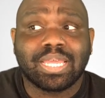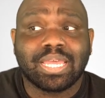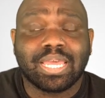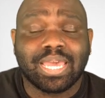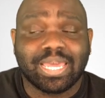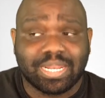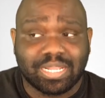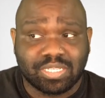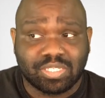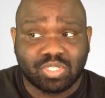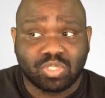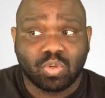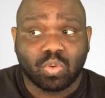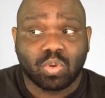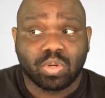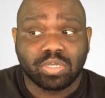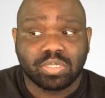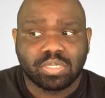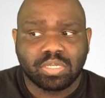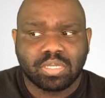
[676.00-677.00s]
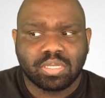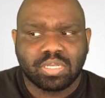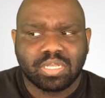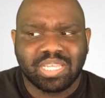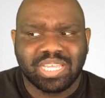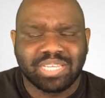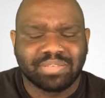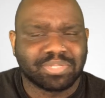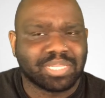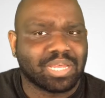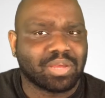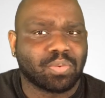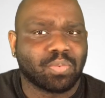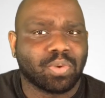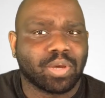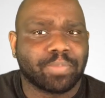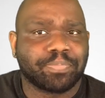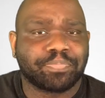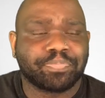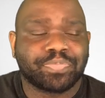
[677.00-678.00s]
and it's yours. He was like,
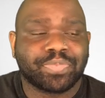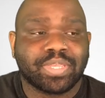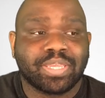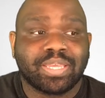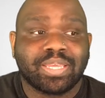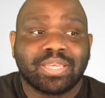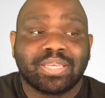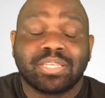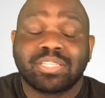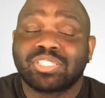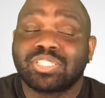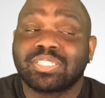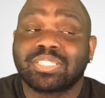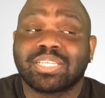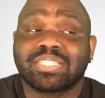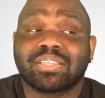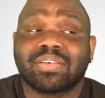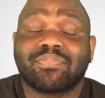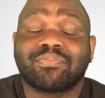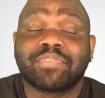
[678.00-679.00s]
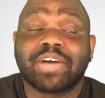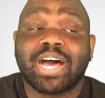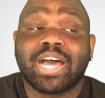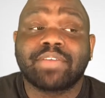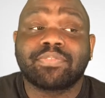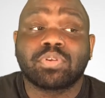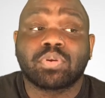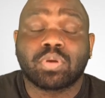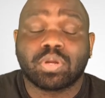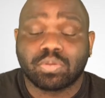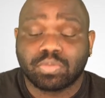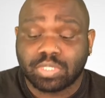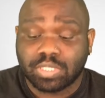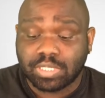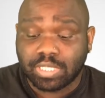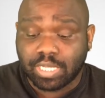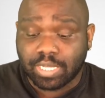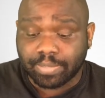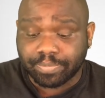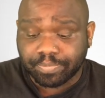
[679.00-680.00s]
What? She says, A five year old
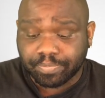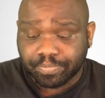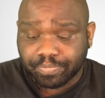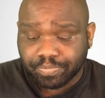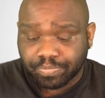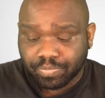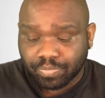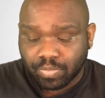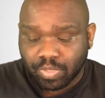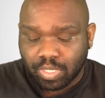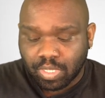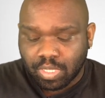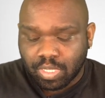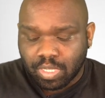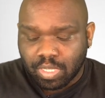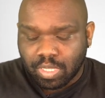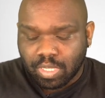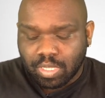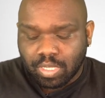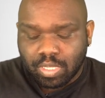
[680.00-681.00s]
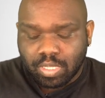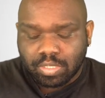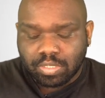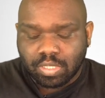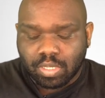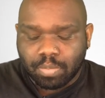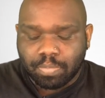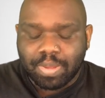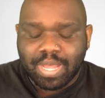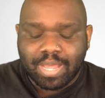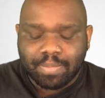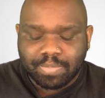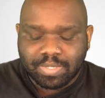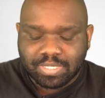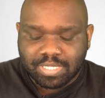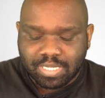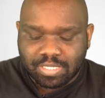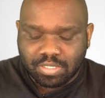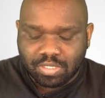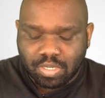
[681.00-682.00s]
son. So Poppy
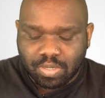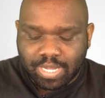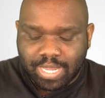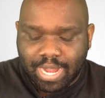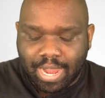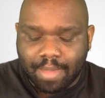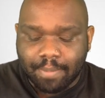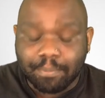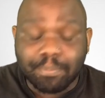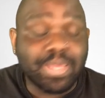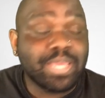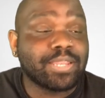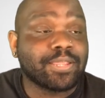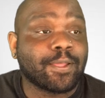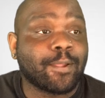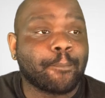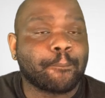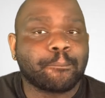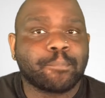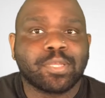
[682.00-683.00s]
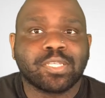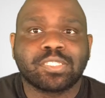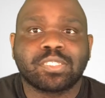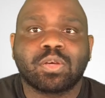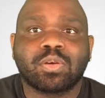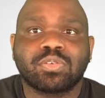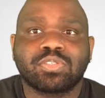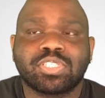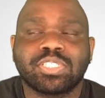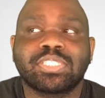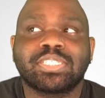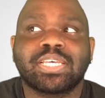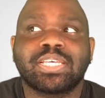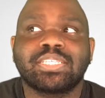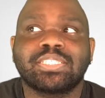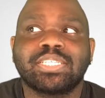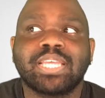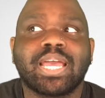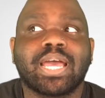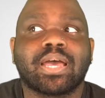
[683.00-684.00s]
says, You know, can I meet him? So she says,
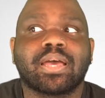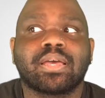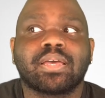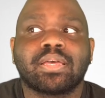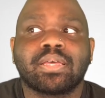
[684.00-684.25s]
Yeah.